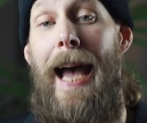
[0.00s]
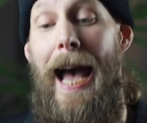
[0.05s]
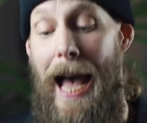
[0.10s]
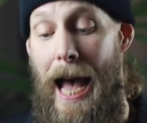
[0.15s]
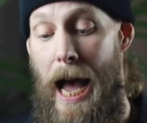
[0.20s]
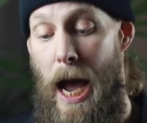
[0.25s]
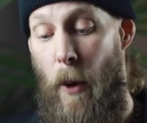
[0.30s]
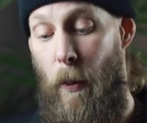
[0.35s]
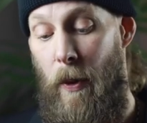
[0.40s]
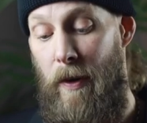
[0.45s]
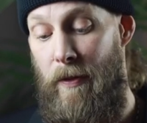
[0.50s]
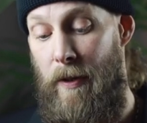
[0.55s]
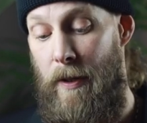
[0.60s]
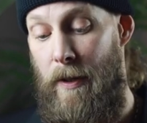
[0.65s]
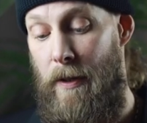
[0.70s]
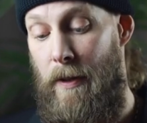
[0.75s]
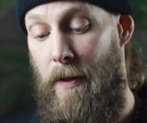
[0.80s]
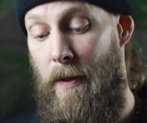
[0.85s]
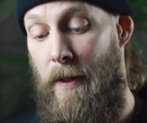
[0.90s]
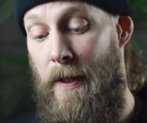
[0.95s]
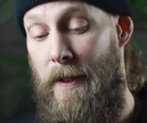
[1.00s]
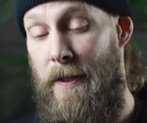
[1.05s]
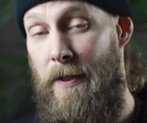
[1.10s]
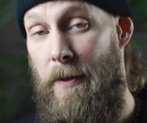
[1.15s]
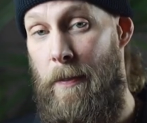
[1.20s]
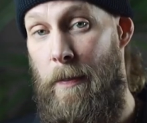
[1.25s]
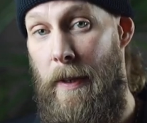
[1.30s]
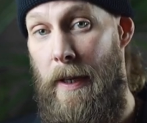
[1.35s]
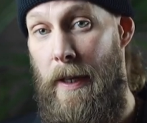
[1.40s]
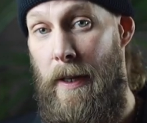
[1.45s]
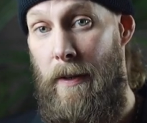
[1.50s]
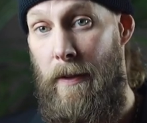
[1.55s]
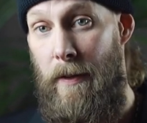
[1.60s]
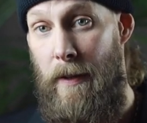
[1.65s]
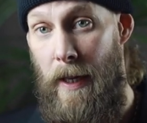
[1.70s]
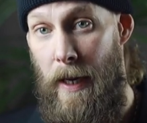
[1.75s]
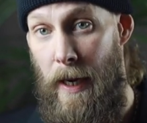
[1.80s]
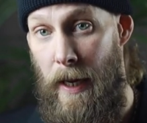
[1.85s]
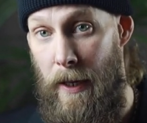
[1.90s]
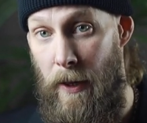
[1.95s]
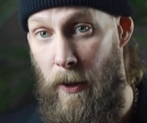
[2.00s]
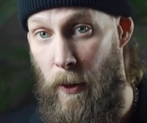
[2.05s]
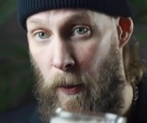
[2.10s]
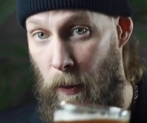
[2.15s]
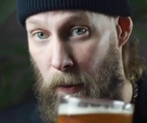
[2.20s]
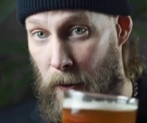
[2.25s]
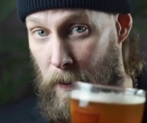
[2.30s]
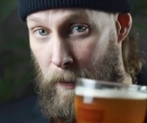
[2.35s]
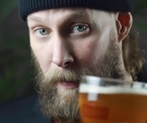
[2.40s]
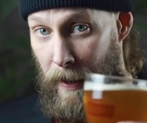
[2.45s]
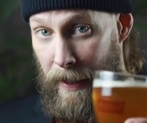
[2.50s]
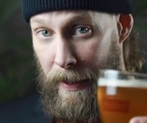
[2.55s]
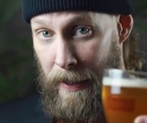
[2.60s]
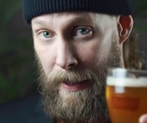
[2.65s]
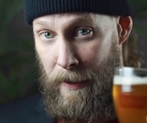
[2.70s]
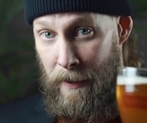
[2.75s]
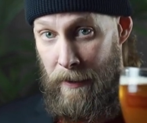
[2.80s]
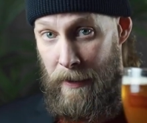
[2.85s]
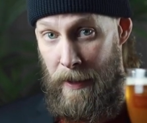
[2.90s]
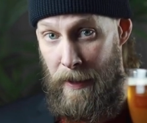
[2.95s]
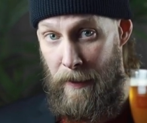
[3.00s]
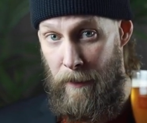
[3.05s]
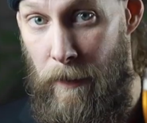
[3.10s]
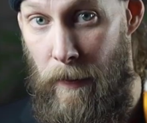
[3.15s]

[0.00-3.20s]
However, this beer that I hold in my hand here,